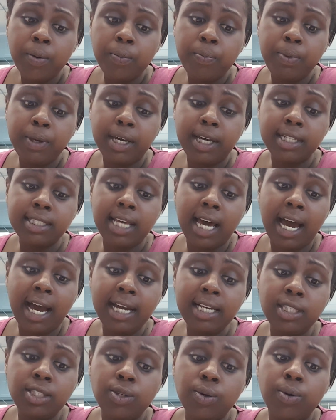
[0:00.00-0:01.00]
Because
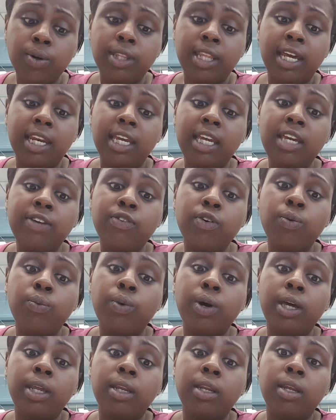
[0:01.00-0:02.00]
I saw that even
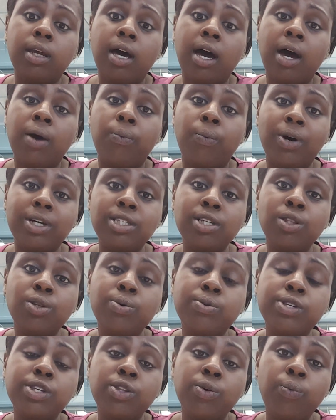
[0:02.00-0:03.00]
when I wasn't
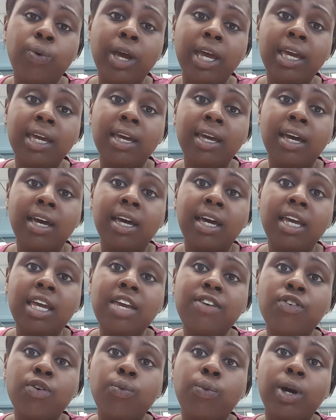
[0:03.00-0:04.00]
losing the weight,
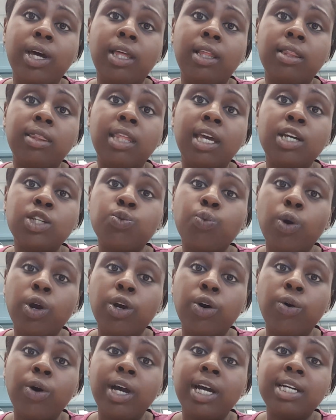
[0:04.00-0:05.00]
even when things
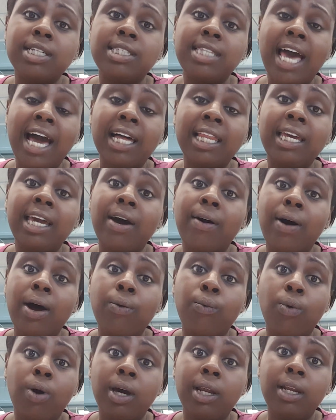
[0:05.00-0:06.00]
weren't going exactly how I
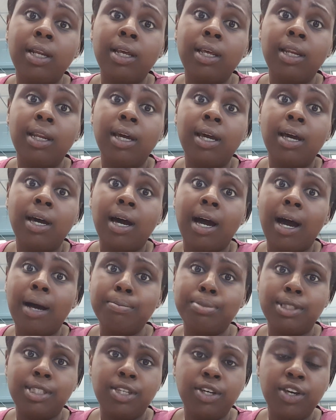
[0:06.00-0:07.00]
wanted it,
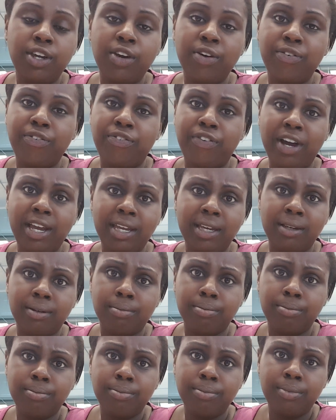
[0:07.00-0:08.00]
I'm still here fighting.